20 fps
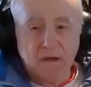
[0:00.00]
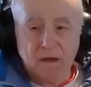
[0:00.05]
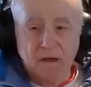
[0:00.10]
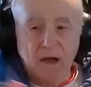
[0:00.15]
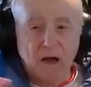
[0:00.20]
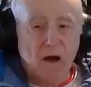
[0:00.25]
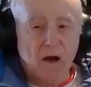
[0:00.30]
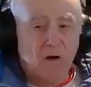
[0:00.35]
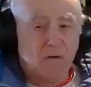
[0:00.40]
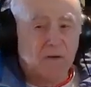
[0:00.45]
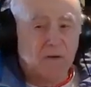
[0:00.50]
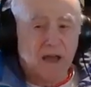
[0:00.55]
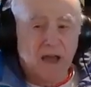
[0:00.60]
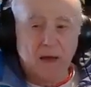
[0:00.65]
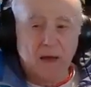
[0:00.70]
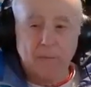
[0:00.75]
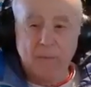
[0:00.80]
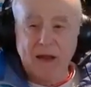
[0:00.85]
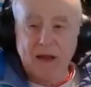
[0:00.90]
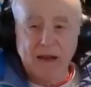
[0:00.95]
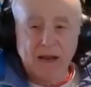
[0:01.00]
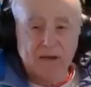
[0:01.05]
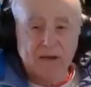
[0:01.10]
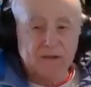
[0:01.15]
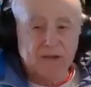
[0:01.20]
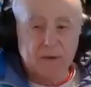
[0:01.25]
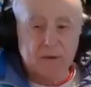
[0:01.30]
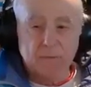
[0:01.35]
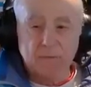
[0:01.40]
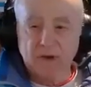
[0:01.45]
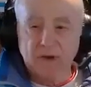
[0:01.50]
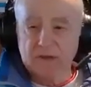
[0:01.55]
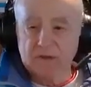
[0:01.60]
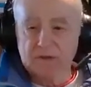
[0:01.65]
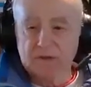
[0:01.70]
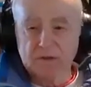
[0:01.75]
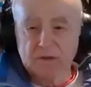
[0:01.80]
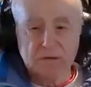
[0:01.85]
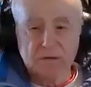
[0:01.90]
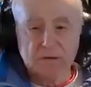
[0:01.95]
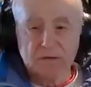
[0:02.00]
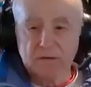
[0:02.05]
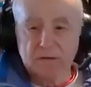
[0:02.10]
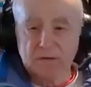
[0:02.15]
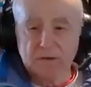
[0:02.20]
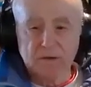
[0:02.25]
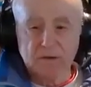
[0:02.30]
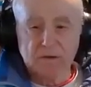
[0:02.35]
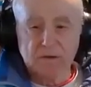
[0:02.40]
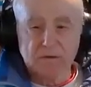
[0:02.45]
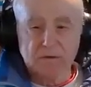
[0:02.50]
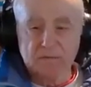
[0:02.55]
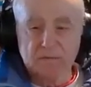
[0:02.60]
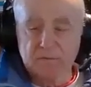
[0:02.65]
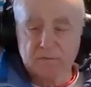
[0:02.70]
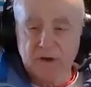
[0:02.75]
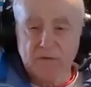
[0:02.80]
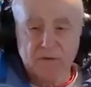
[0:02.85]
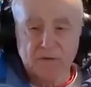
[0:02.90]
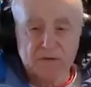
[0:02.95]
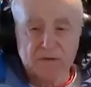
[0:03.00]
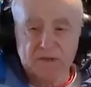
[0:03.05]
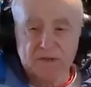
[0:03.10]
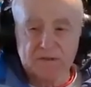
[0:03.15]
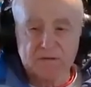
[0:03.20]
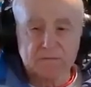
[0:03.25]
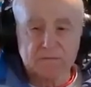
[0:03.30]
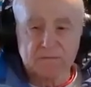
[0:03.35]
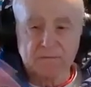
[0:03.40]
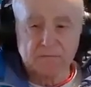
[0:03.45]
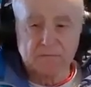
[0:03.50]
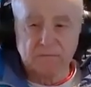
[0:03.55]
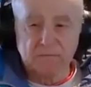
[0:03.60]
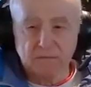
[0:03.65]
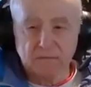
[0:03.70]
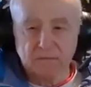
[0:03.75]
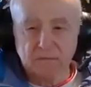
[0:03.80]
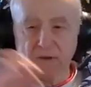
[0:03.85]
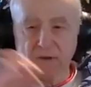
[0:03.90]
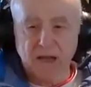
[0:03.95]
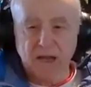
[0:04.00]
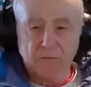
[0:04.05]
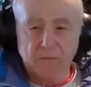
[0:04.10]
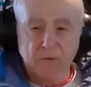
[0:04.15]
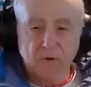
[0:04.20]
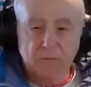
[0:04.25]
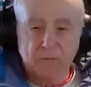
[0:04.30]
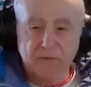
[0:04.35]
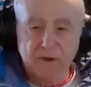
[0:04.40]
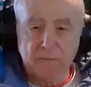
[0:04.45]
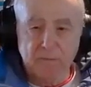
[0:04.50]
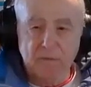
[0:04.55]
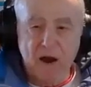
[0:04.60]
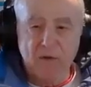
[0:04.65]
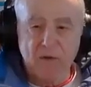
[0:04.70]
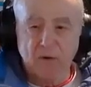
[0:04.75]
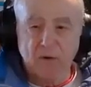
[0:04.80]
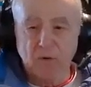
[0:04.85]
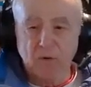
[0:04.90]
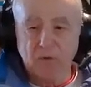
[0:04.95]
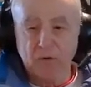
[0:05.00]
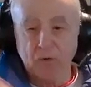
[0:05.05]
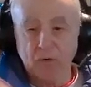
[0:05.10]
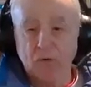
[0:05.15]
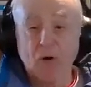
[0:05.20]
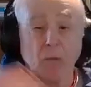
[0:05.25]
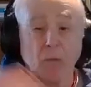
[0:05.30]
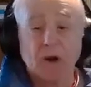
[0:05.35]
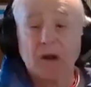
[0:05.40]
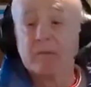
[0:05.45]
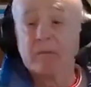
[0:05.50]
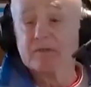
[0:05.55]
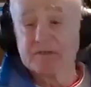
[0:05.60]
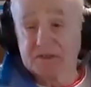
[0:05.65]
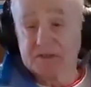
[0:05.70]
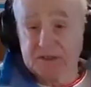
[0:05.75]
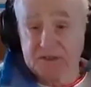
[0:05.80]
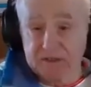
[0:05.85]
Oh yeah, about 18 months, your your mother just left, couldn't be bothered with you, or whatever she